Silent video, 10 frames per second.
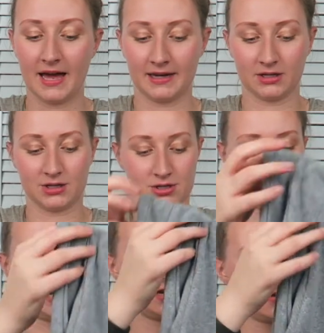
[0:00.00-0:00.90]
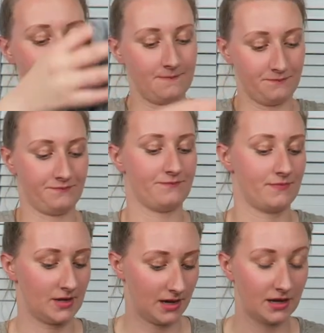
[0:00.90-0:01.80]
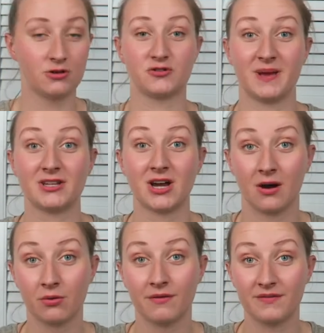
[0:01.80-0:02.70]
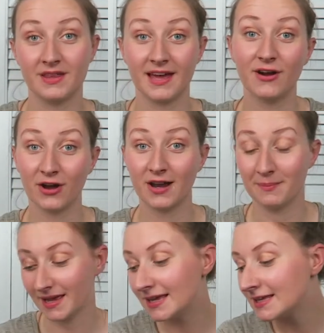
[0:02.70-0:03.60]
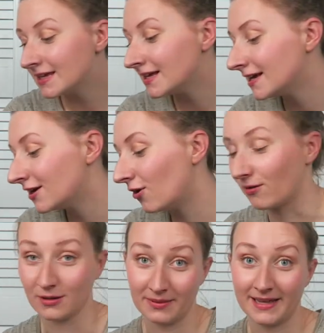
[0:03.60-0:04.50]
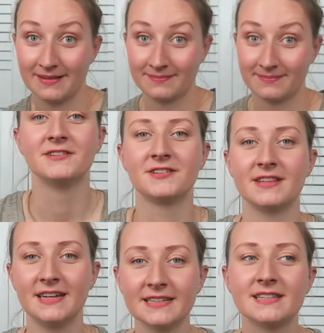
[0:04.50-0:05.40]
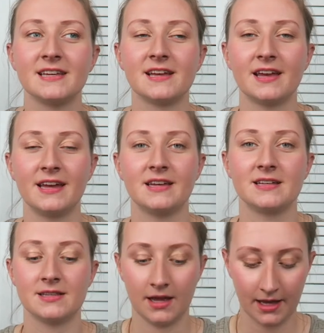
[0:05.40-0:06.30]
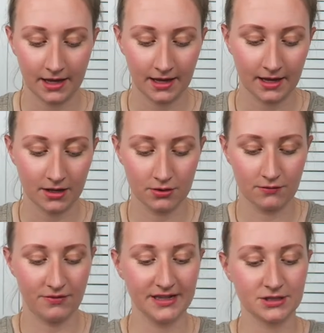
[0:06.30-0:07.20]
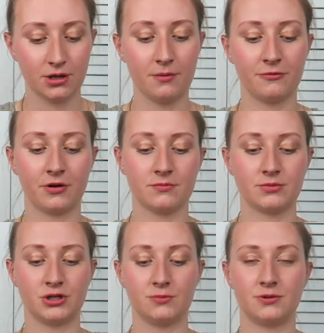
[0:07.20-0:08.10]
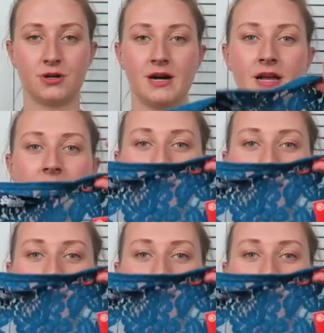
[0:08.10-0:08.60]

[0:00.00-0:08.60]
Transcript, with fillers: and I can just like, I can just picture how comfy they are going to be on the plane. So the next thing is a vest top from Superdry